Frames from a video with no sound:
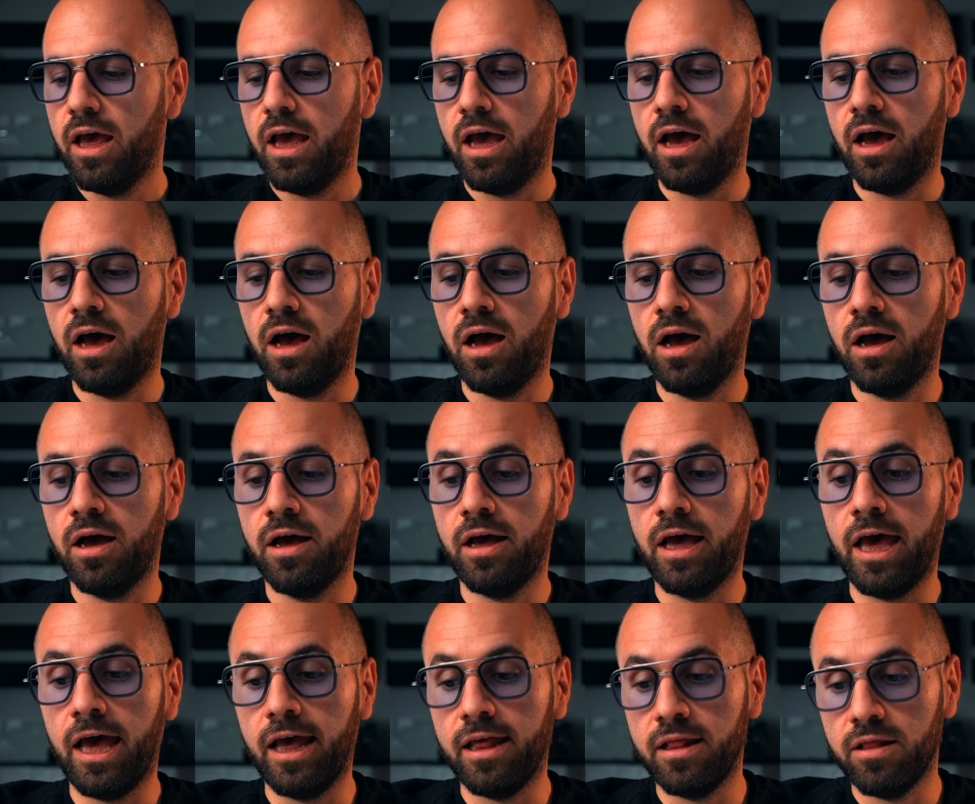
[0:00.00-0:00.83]
Uh,
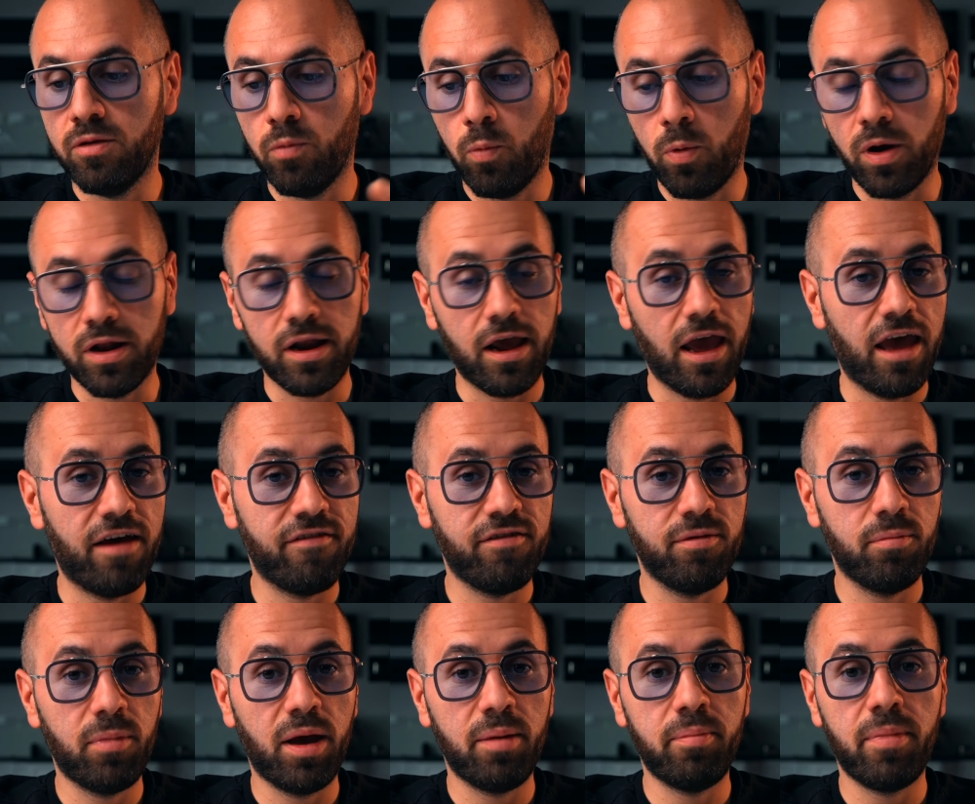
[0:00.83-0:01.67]
and what I have
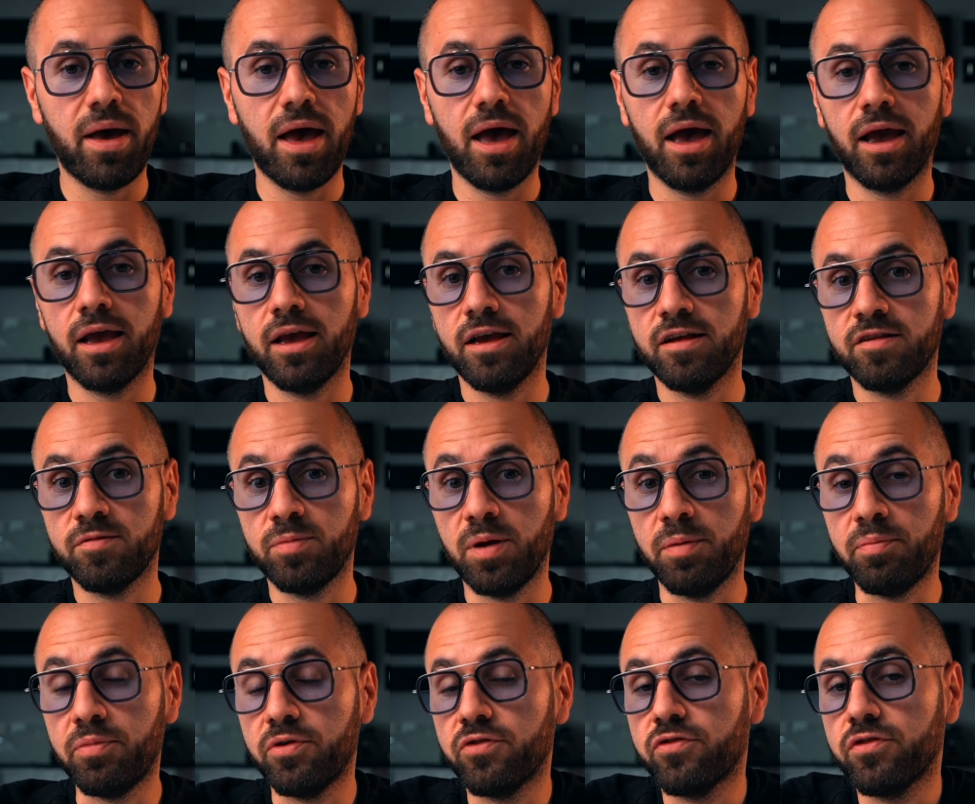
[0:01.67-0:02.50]
in my bag is
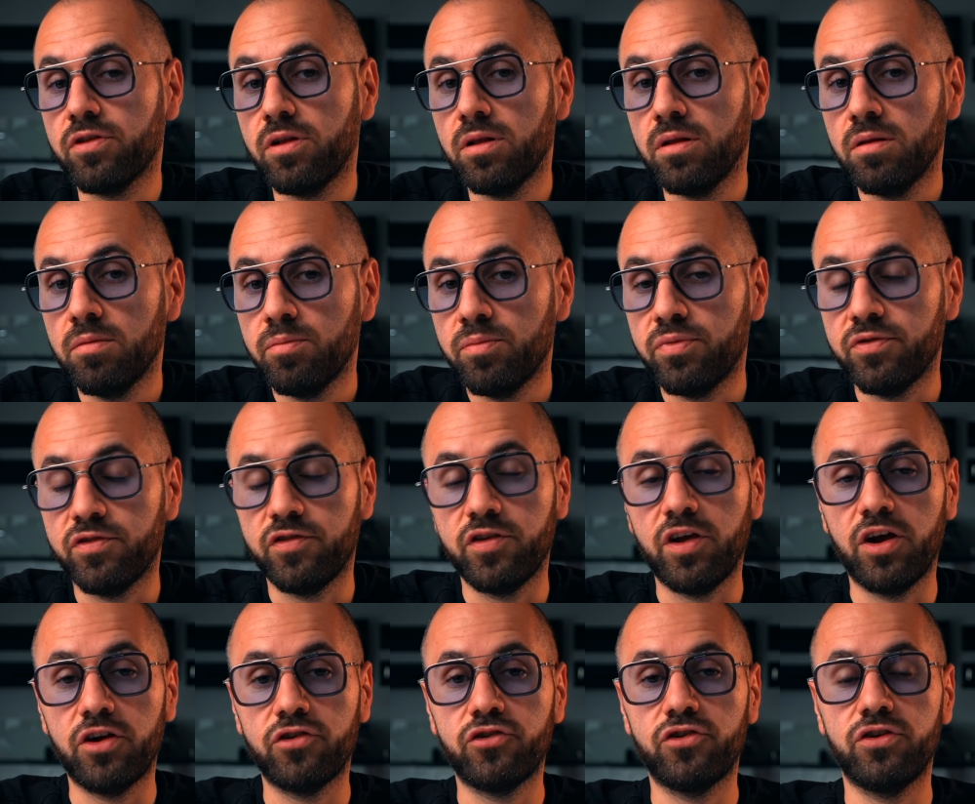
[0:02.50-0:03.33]
my personal
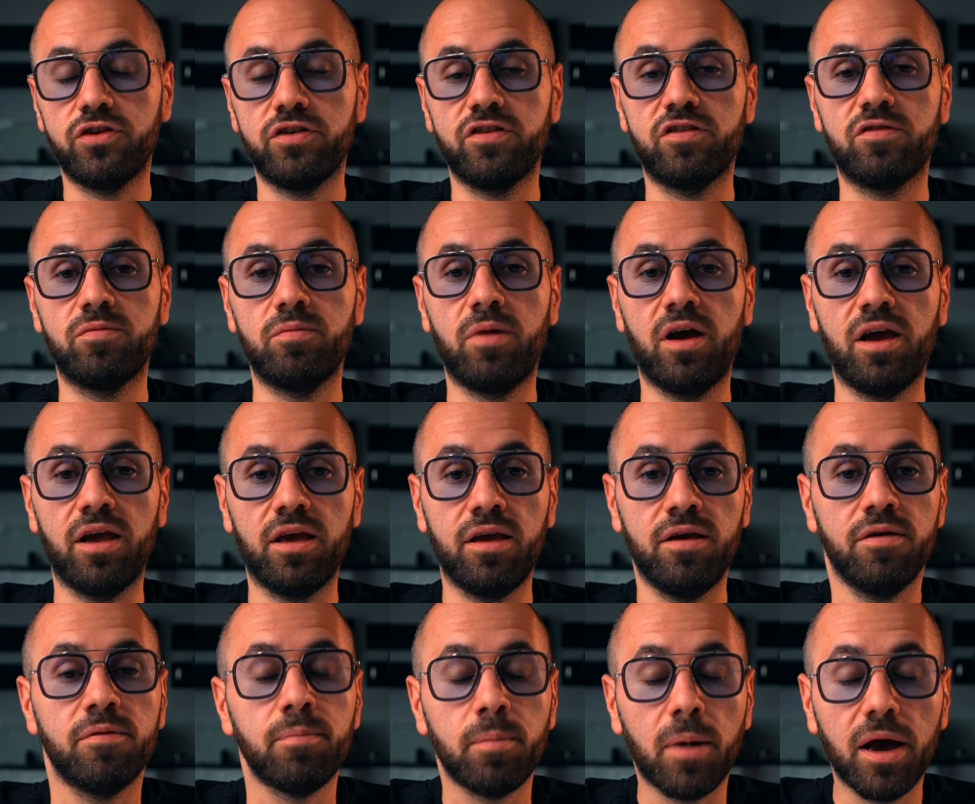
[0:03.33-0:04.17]
possessions,
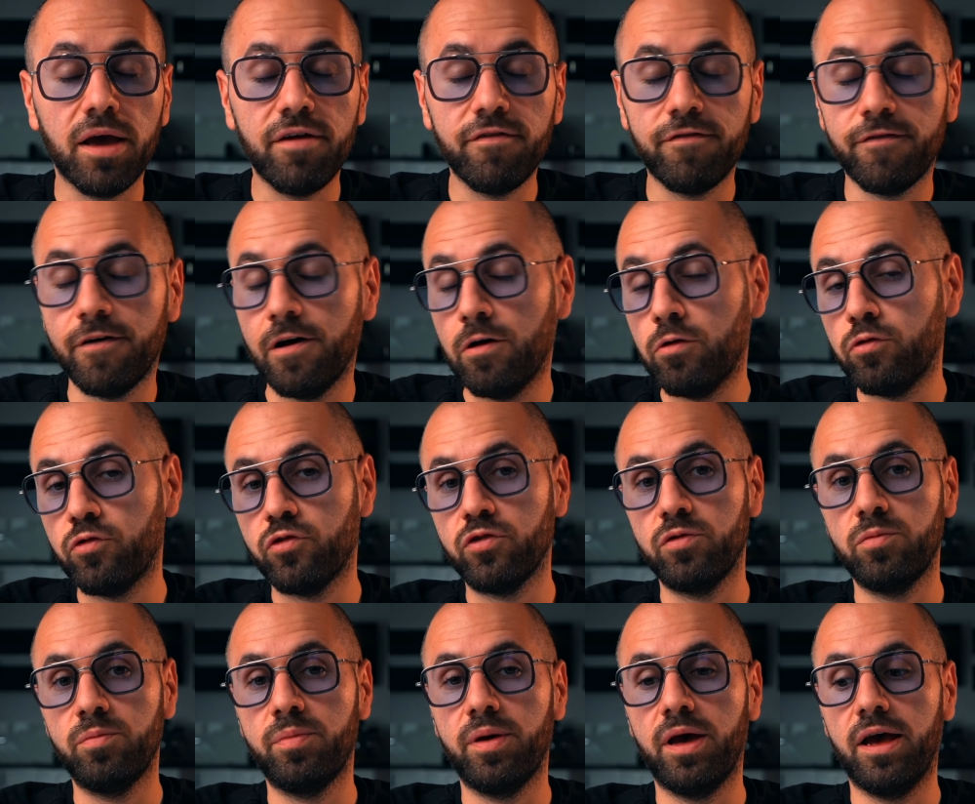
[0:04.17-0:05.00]
my, my
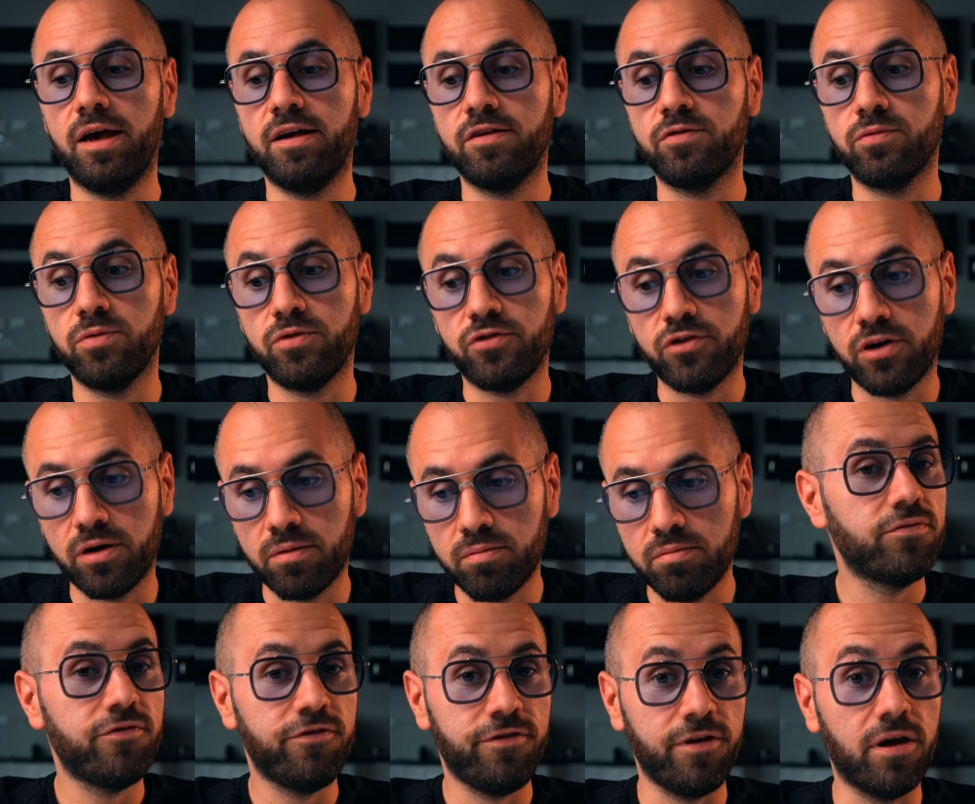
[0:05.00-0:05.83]
fountain pens, which are
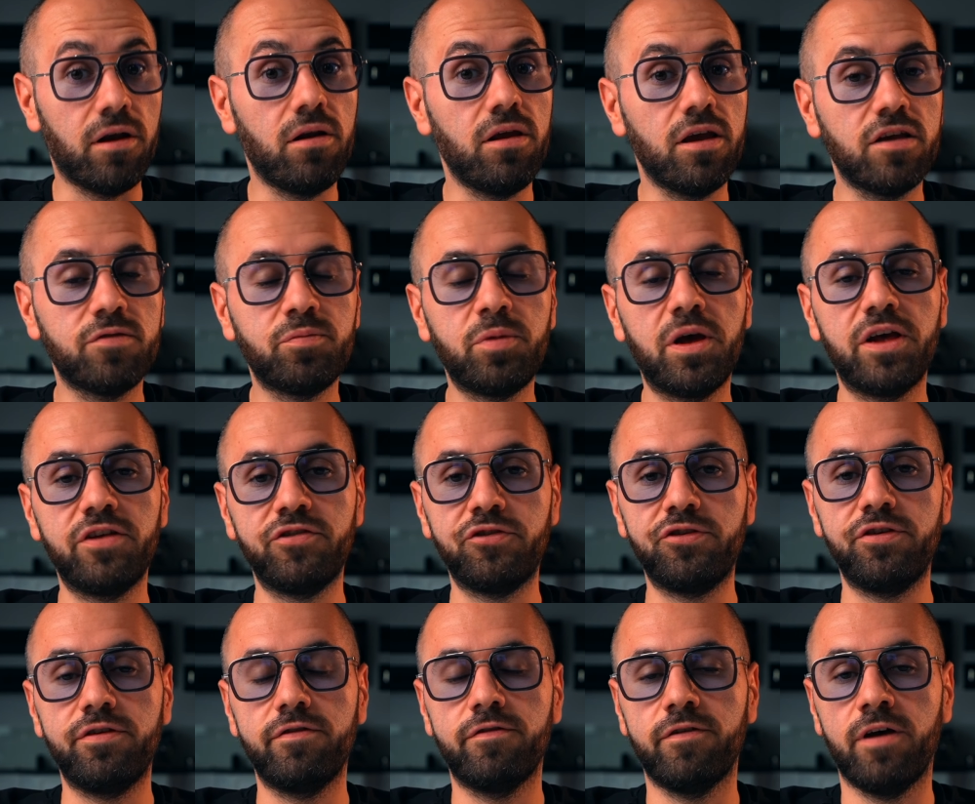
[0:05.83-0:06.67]
fairly
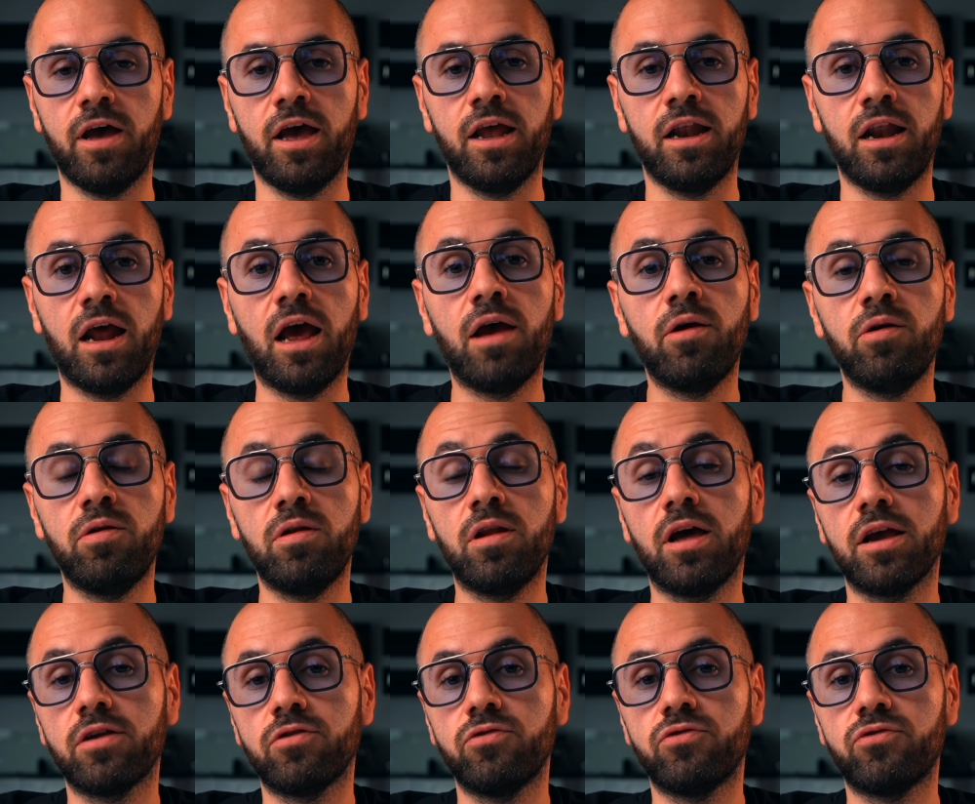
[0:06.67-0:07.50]
expensive, and I
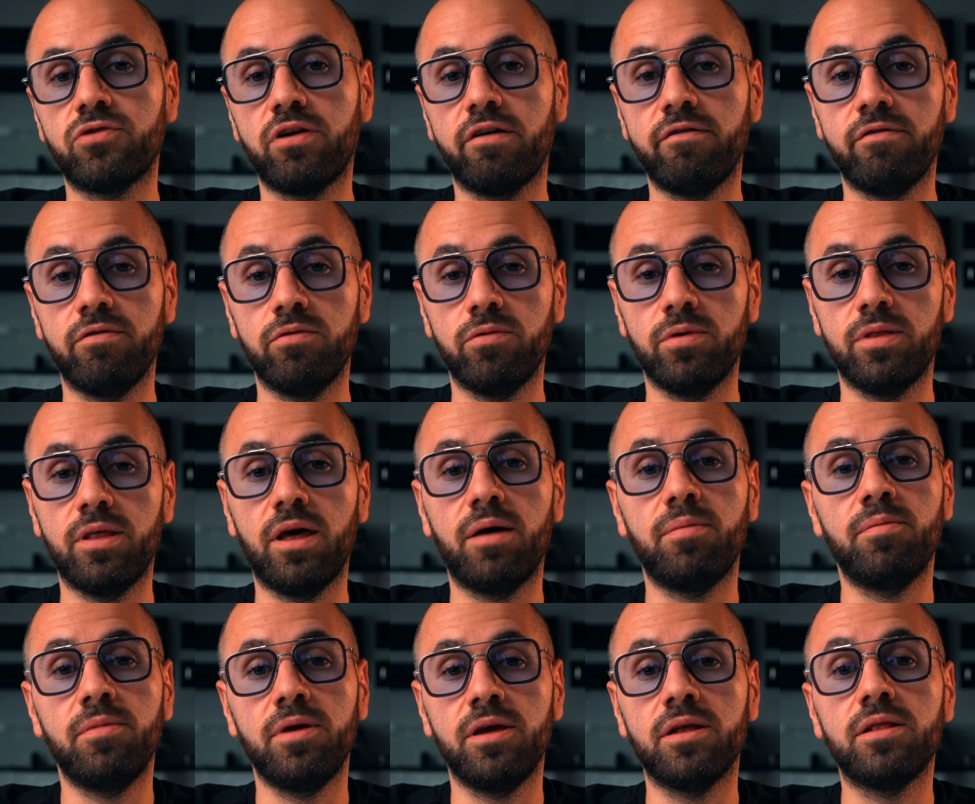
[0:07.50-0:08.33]
like to travel with
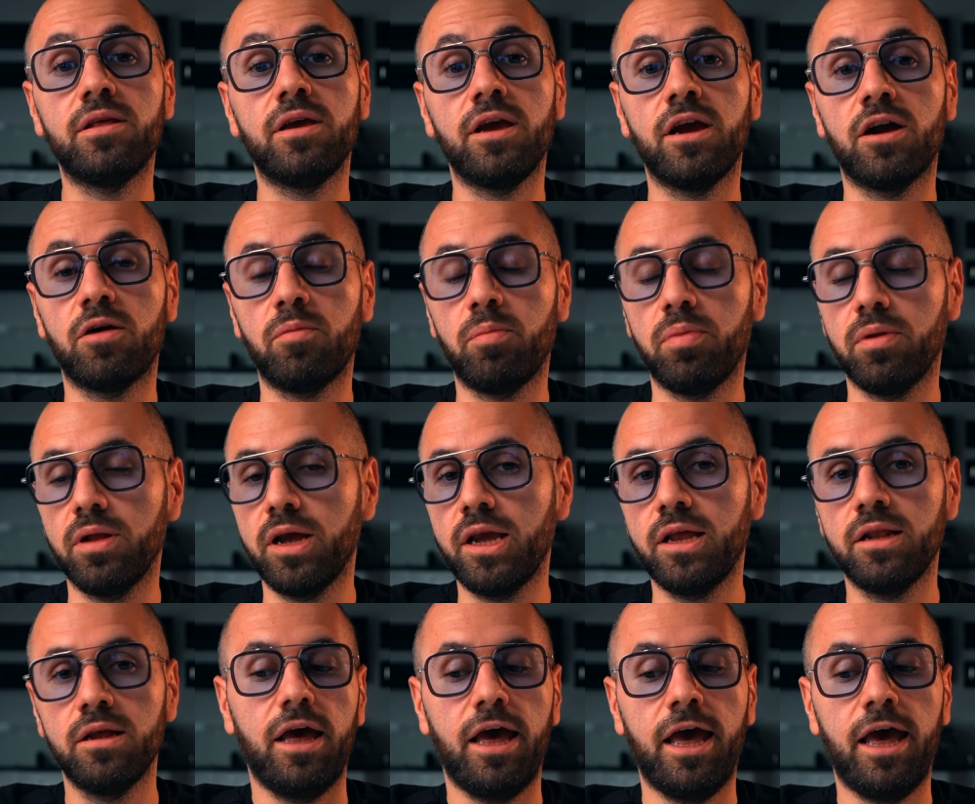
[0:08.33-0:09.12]
them in the airplane.